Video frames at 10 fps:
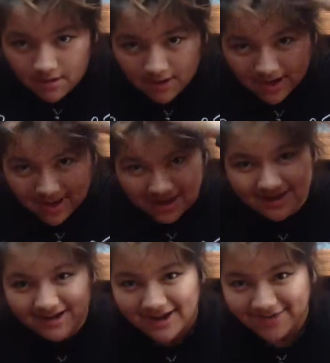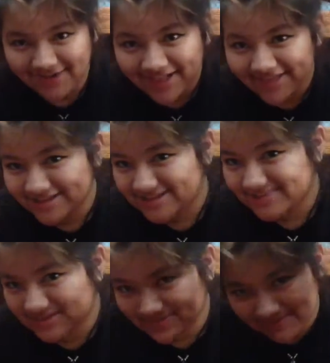Okay, now this is
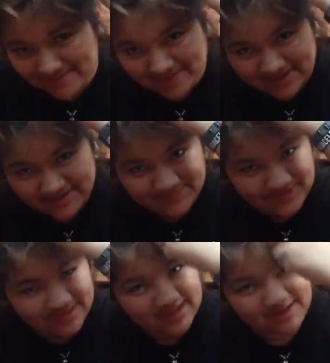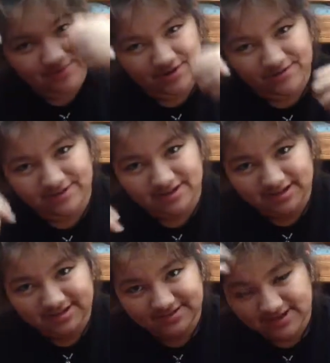supposed to be my bangs, but they look pretty
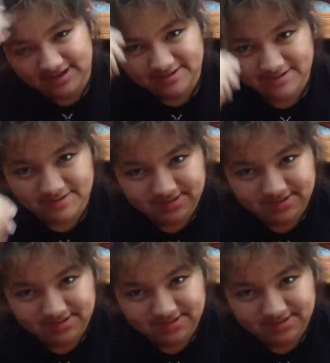ridiculous right now.